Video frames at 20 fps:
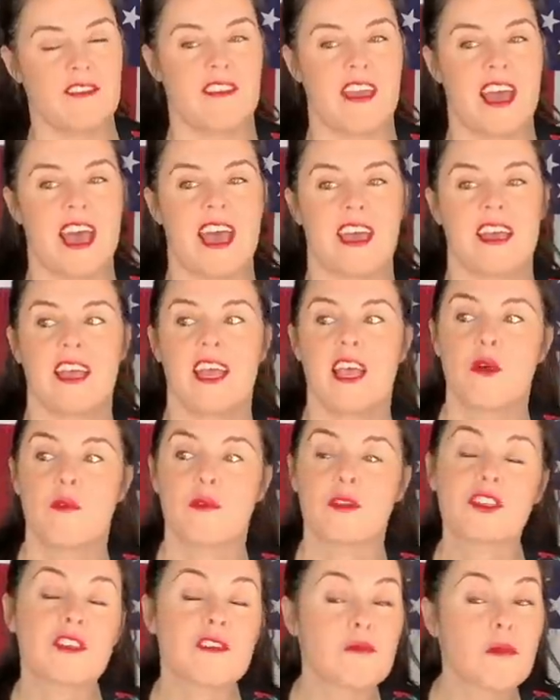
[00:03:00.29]
of that,
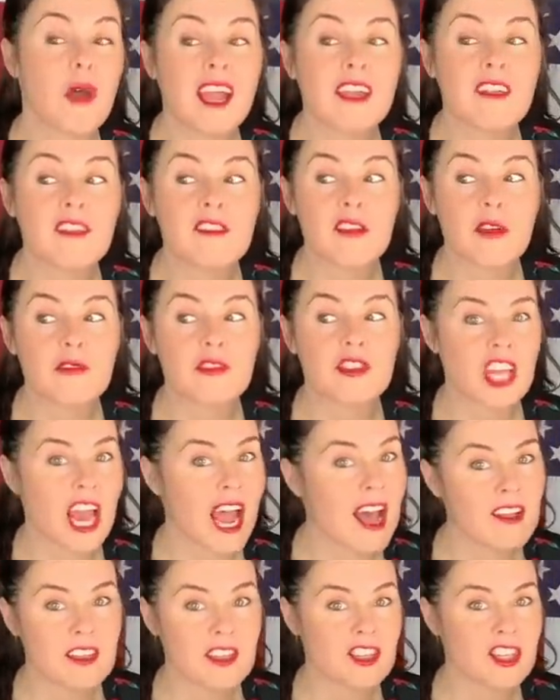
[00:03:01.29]
which is why it's so
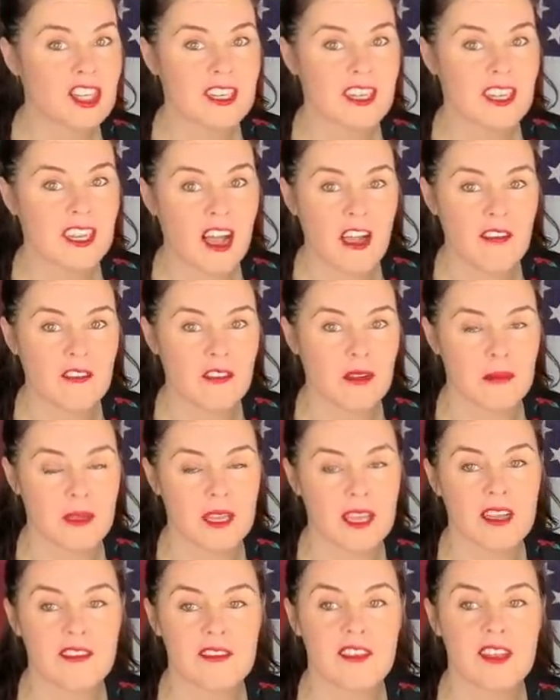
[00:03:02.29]
challenging to cover
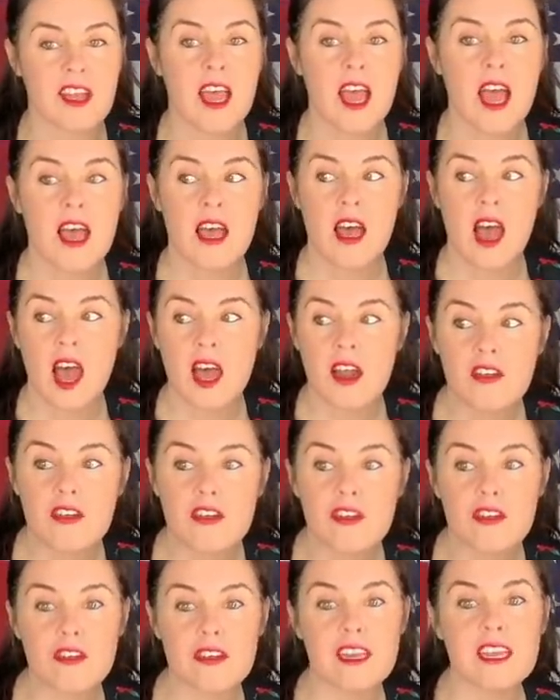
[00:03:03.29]
because
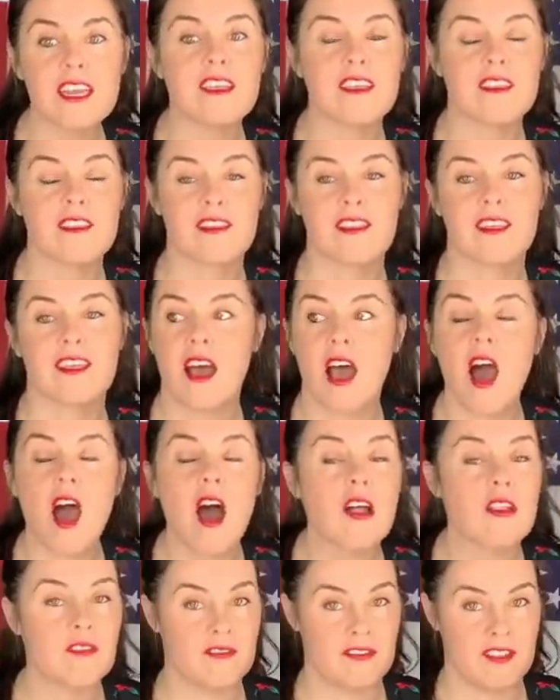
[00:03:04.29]
underneath
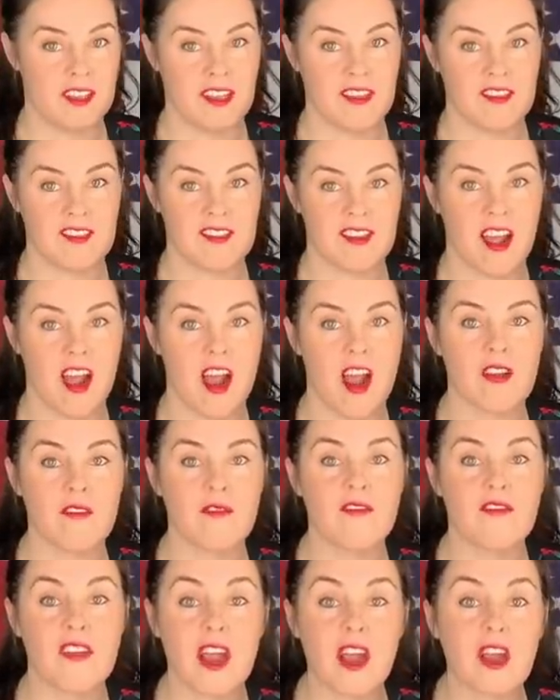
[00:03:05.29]
all of this are
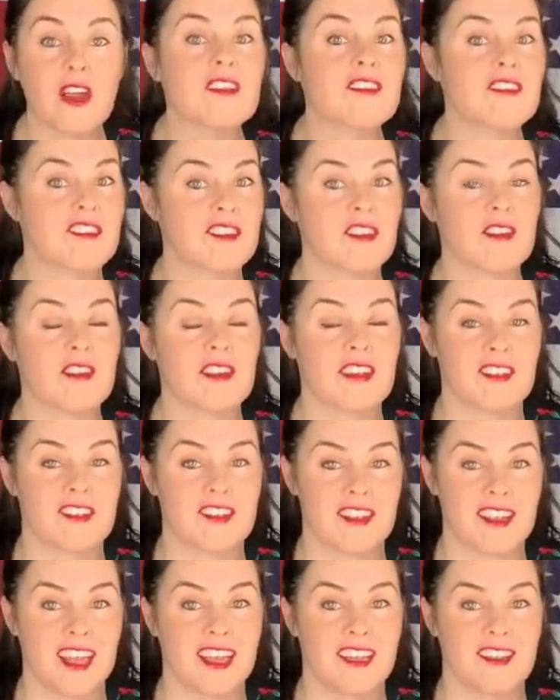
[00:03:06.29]
very
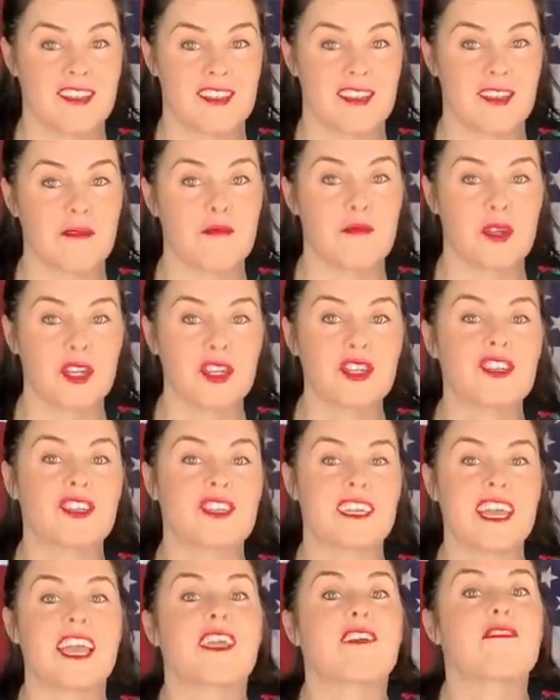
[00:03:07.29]
serious things that we
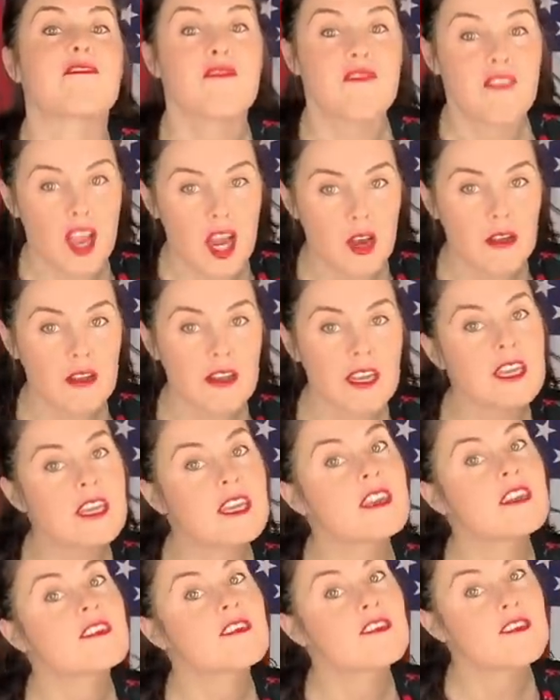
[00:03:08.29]
should take very
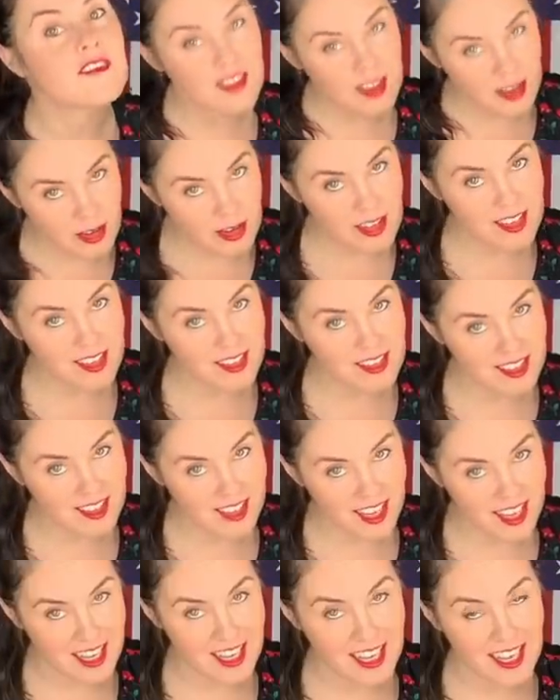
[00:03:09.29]

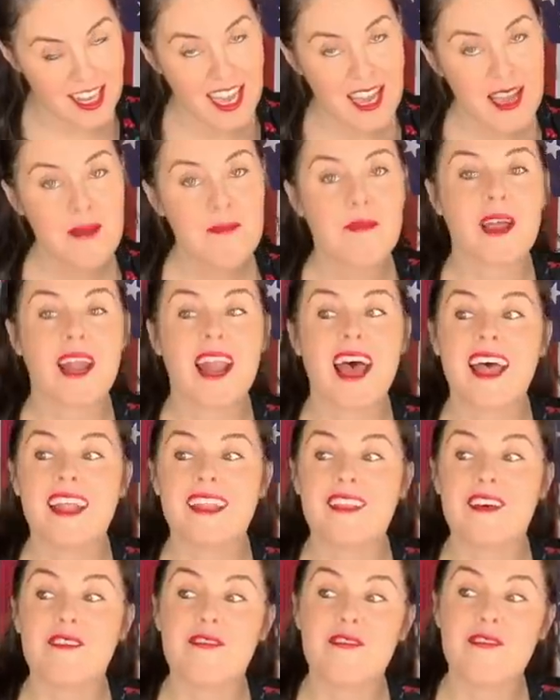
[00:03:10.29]
seriously. But
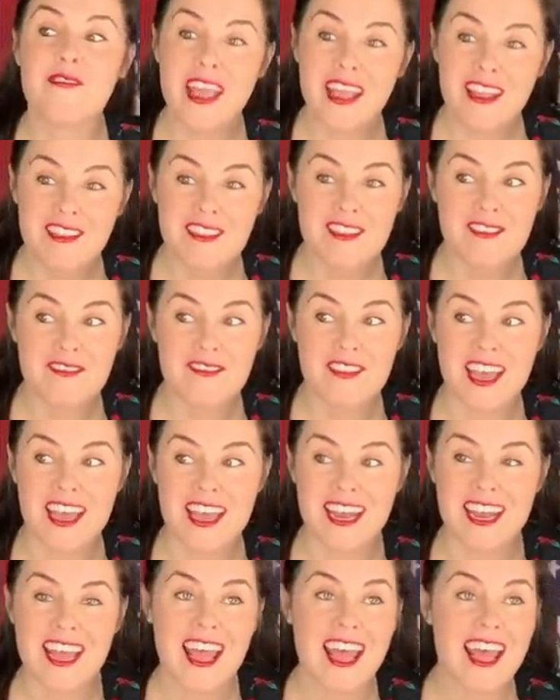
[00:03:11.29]
on the face of
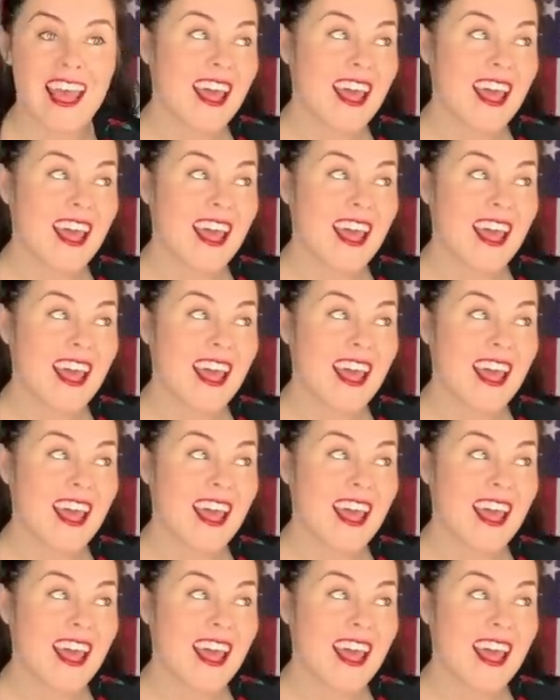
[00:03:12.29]
it,